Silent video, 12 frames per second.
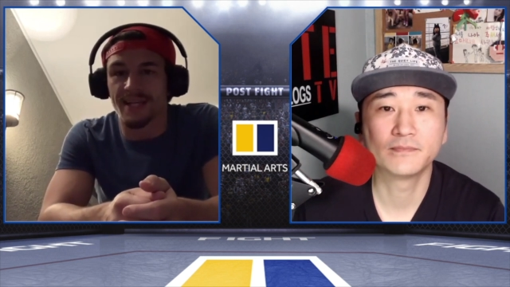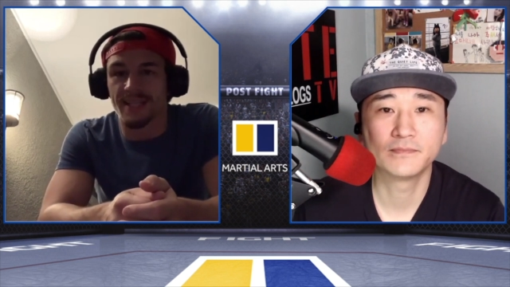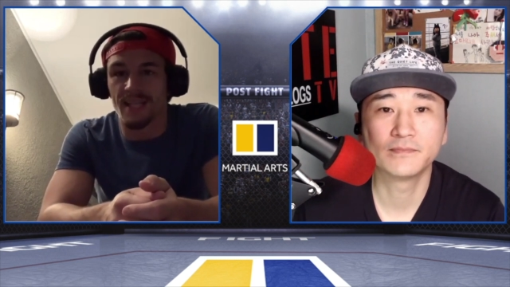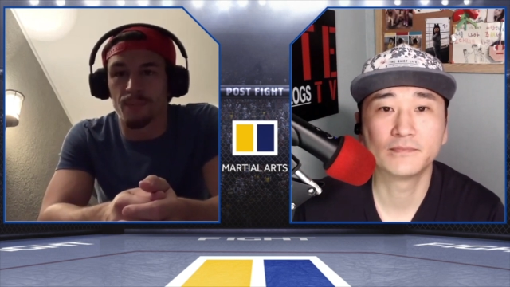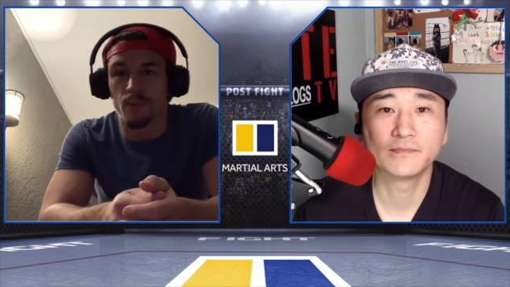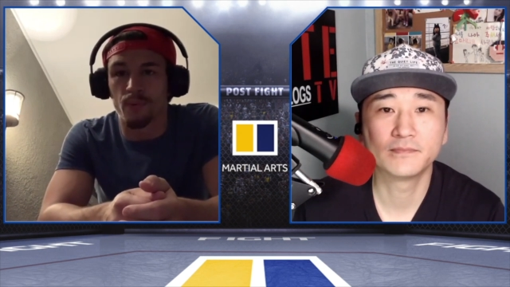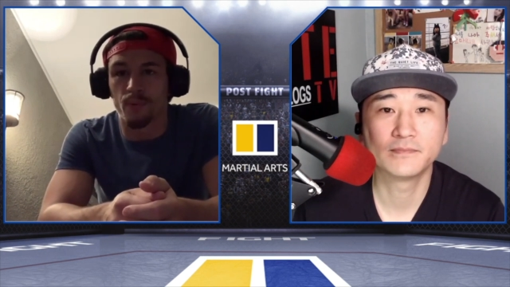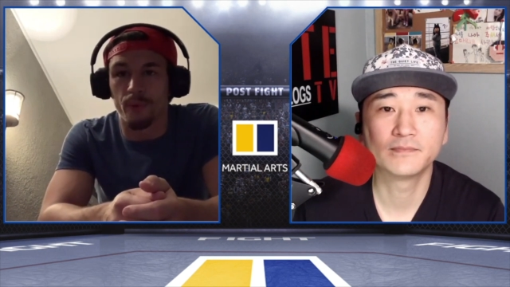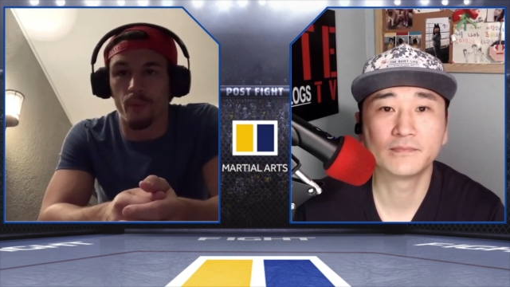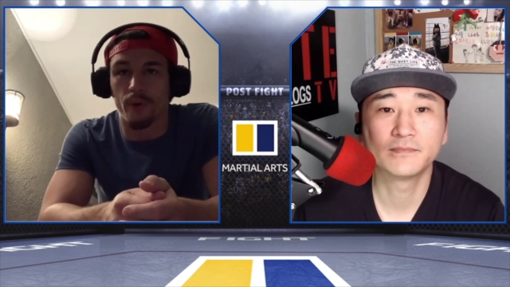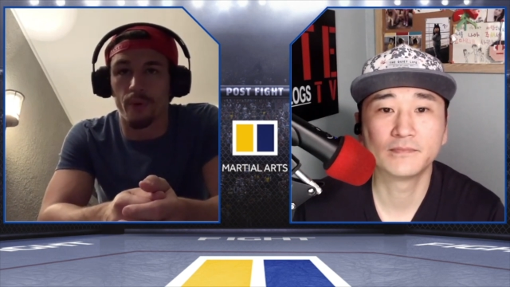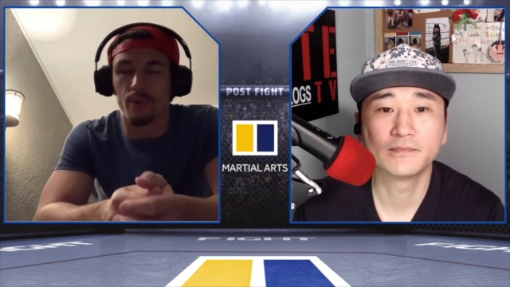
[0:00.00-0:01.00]
Speaker 1: getting clipped with
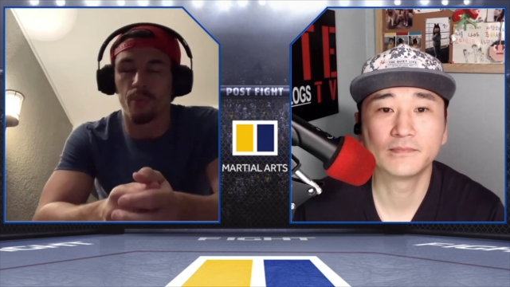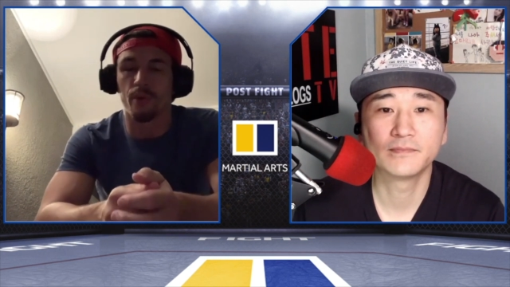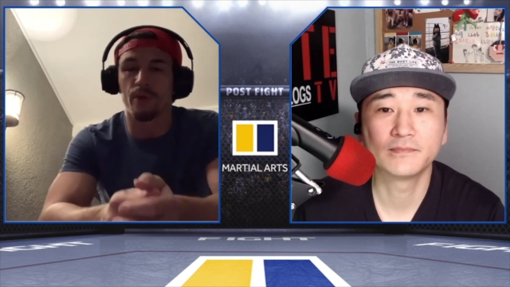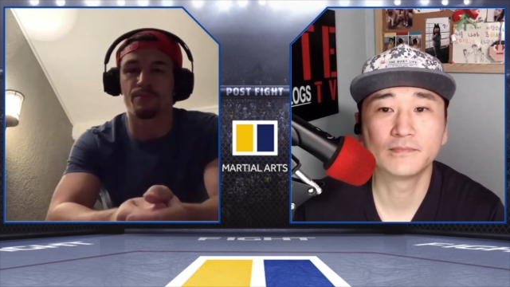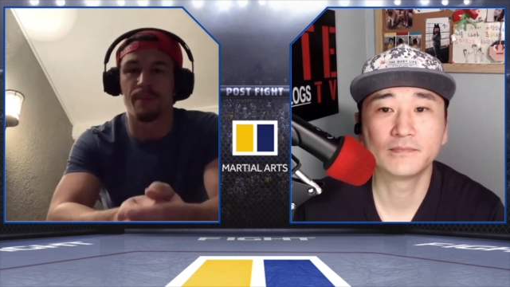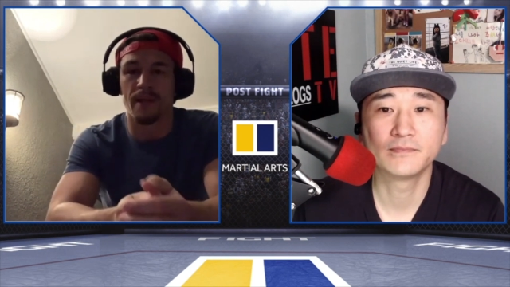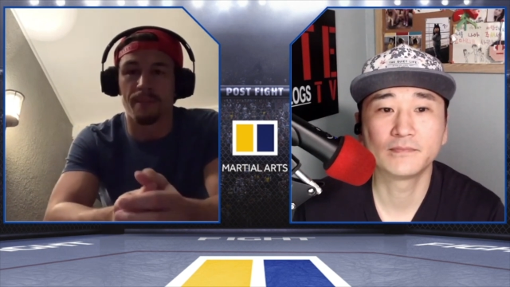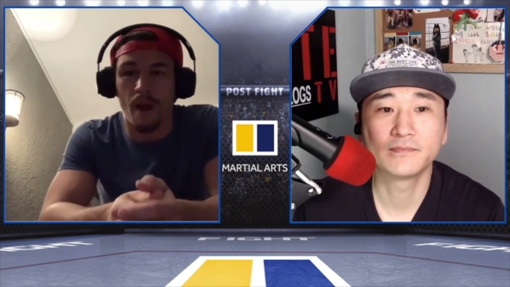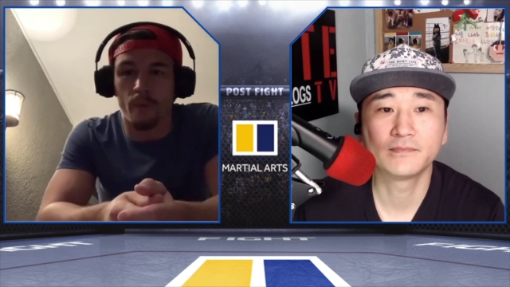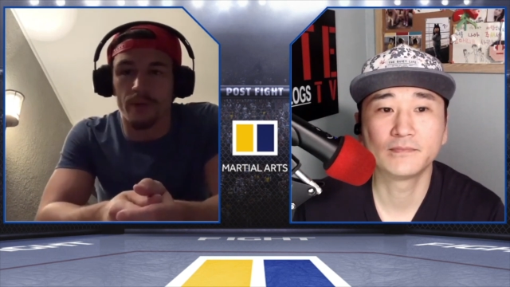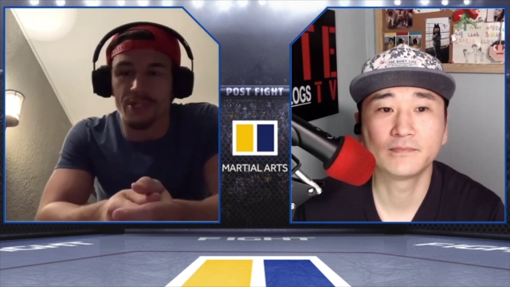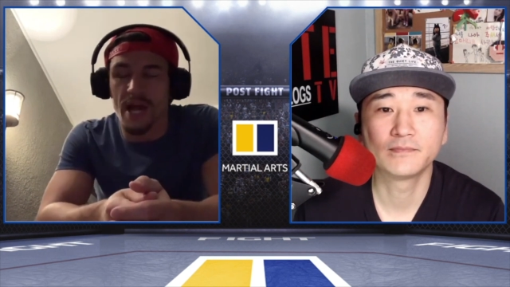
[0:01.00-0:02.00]
with one of those
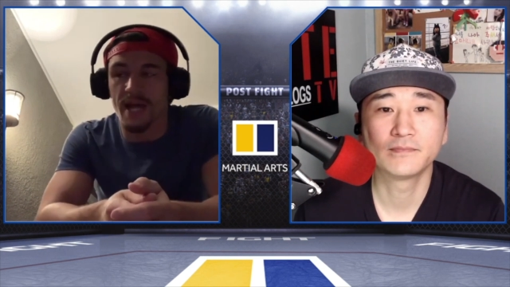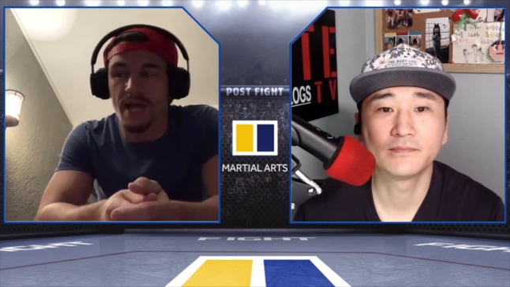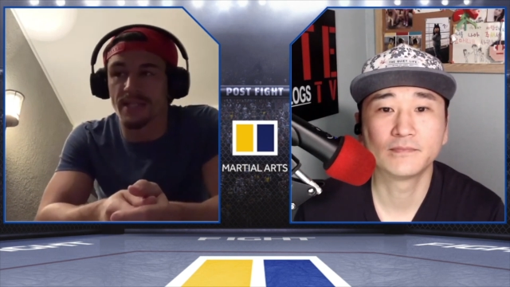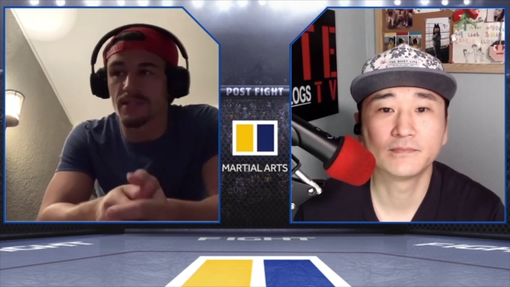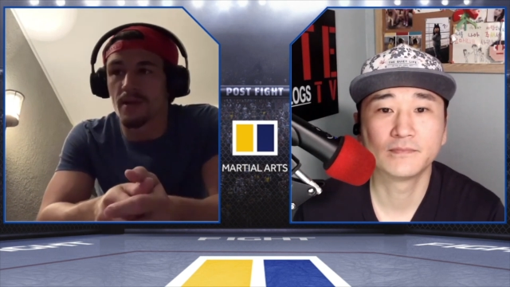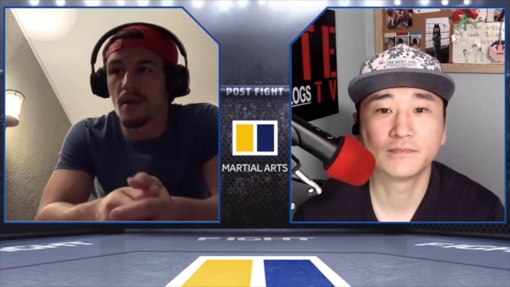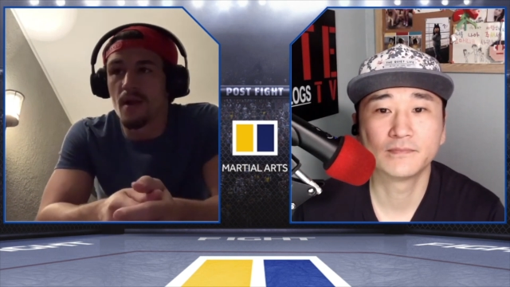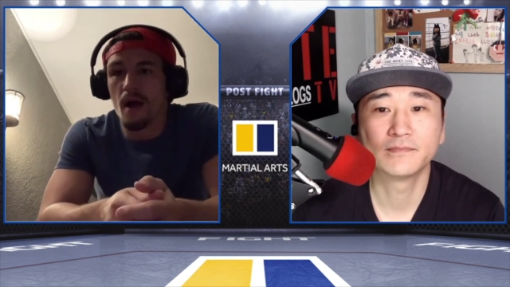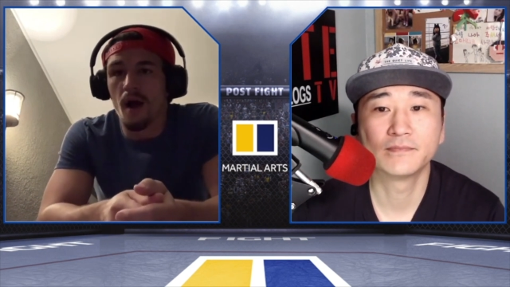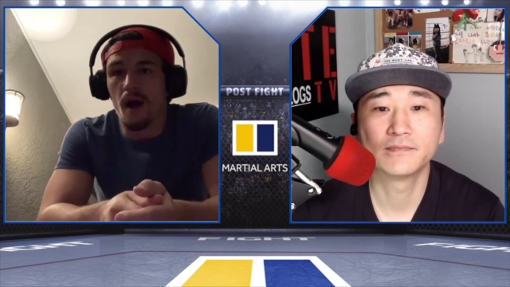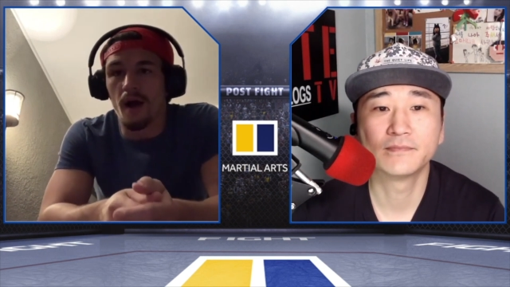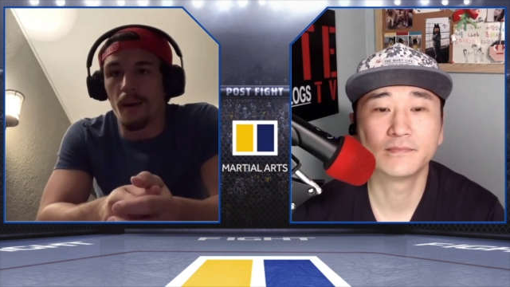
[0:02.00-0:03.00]
big power shots.
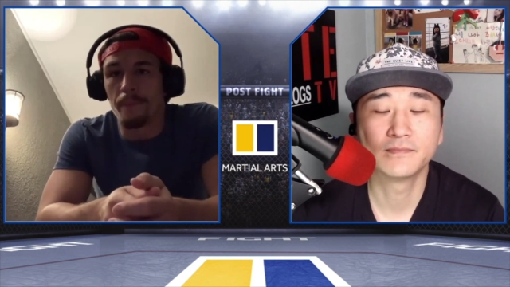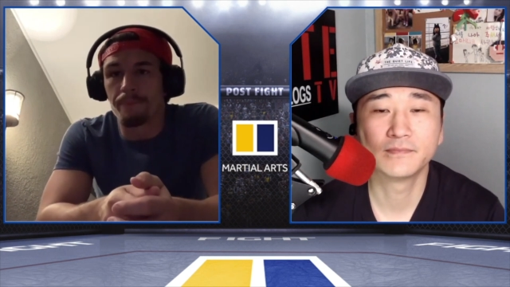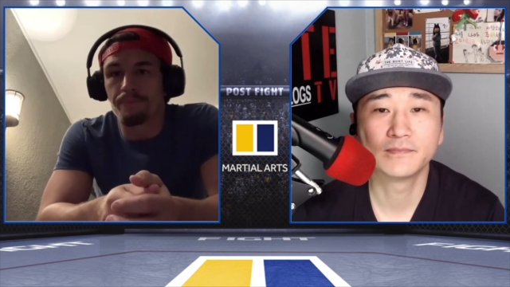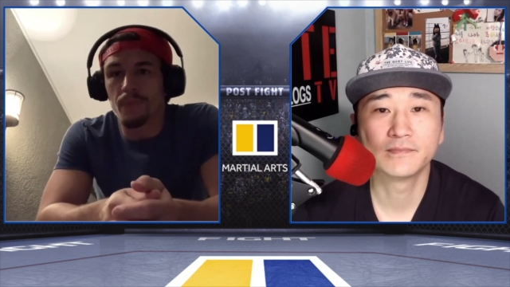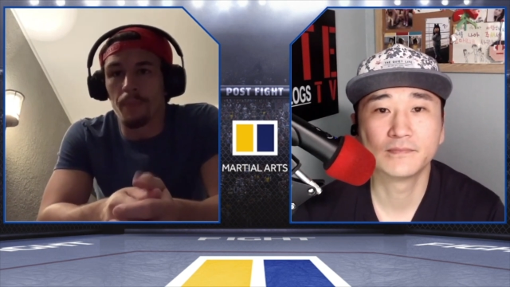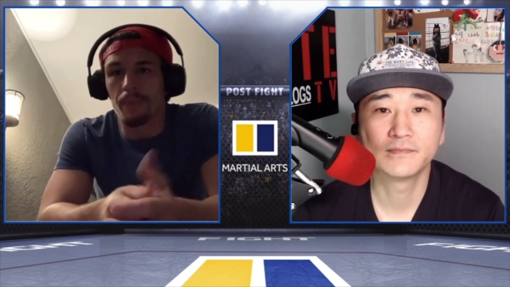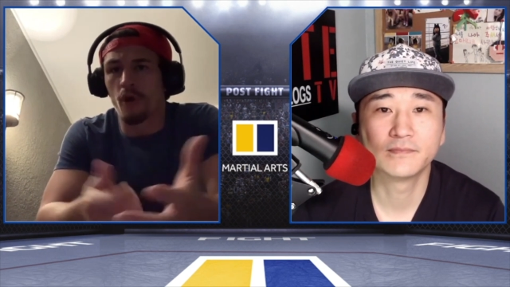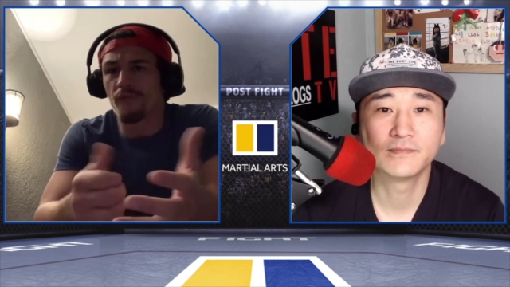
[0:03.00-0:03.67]
Um, but